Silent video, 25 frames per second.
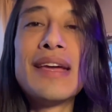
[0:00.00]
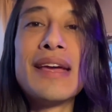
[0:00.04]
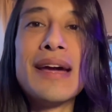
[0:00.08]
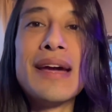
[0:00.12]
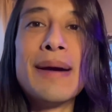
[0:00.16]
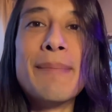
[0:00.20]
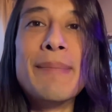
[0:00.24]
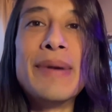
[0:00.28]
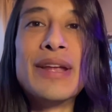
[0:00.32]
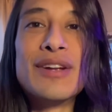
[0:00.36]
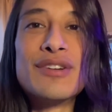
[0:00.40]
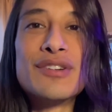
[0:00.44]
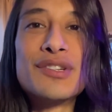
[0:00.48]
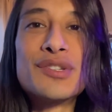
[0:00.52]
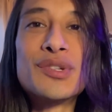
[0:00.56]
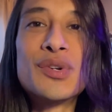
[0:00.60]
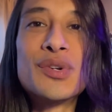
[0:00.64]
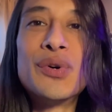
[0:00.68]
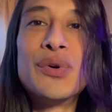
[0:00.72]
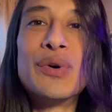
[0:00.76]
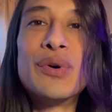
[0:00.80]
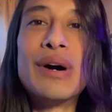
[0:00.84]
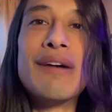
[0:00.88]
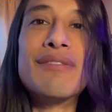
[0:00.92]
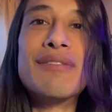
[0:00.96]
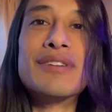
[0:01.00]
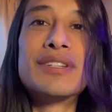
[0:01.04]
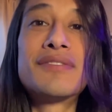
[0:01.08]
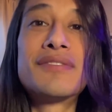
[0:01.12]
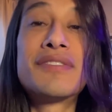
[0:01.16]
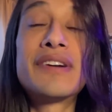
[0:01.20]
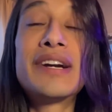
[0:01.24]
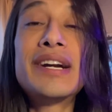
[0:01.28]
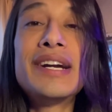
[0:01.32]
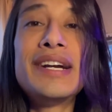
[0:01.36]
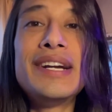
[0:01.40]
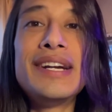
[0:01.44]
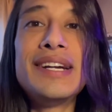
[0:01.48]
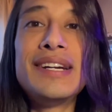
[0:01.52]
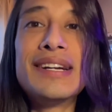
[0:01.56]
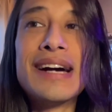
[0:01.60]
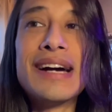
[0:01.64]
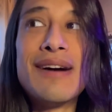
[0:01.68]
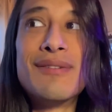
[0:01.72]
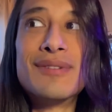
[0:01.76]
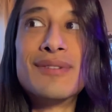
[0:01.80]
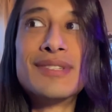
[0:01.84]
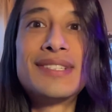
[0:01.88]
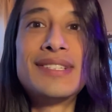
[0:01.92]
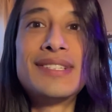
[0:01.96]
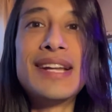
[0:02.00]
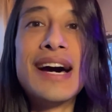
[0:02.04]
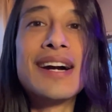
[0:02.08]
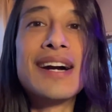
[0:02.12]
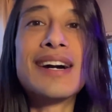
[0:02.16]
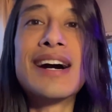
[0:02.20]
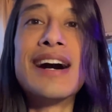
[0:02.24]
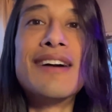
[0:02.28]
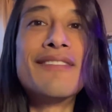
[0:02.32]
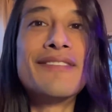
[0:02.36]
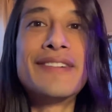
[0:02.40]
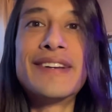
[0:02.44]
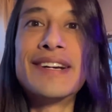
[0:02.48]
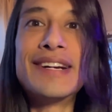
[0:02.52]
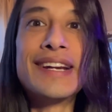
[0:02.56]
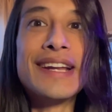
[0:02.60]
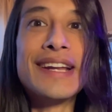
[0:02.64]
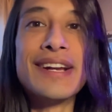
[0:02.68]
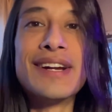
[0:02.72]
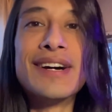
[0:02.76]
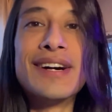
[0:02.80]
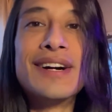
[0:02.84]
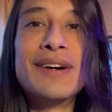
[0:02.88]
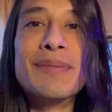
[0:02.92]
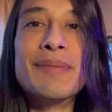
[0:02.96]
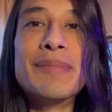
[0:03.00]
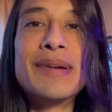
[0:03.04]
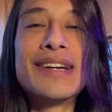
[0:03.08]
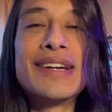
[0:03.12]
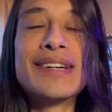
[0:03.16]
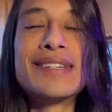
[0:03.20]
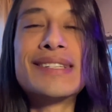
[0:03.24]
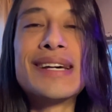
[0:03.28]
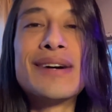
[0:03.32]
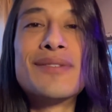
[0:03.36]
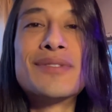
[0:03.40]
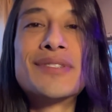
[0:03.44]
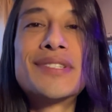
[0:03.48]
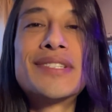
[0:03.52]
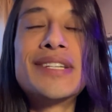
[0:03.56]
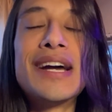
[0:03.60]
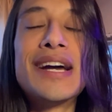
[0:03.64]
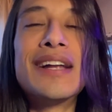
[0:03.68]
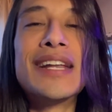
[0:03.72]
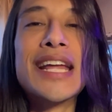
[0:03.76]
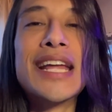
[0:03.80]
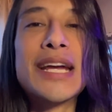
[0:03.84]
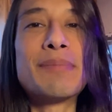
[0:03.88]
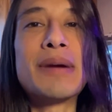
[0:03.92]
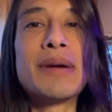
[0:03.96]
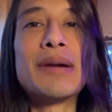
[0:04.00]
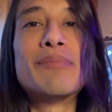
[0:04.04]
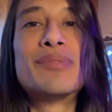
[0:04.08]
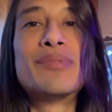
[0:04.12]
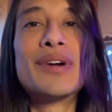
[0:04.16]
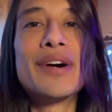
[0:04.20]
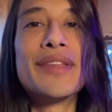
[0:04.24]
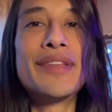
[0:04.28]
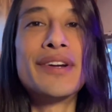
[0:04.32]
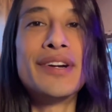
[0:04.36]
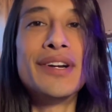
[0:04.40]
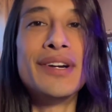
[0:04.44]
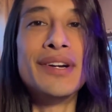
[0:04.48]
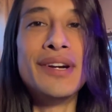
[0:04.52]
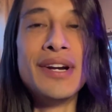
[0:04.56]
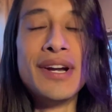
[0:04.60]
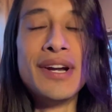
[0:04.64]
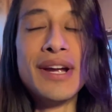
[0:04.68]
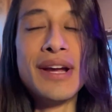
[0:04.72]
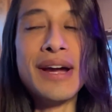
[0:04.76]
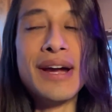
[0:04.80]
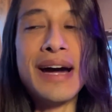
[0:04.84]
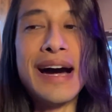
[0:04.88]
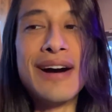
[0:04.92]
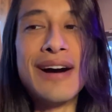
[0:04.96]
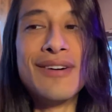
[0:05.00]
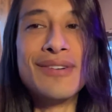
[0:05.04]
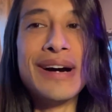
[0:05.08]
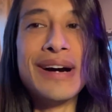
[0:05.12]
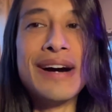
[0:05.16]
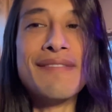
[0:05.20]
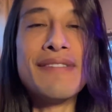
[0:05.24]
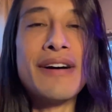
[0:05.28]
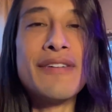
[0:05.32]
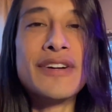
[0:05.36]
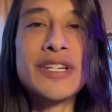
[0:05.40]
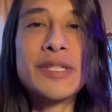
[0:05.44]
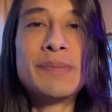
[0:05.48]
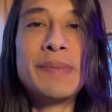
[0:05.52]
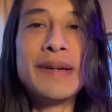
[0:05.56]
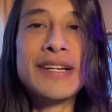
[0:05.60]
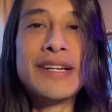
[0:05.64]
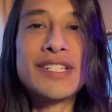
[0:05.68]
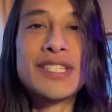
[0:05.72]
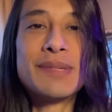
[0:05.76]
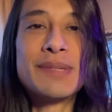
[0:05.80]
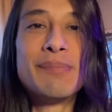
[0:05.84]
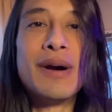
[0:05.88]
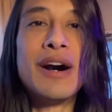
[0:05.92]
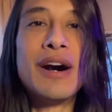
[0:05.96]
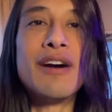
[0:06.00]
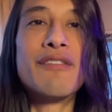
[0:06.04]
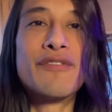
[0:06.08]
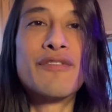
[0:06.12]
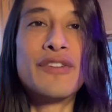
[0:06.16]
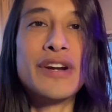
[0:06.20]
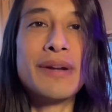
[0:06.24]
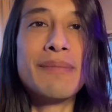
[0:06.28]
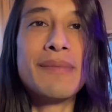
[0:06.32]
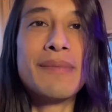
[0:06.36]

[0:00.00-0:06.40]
middle school, I was not confident at all because I was not like my brother. I've always been a small frame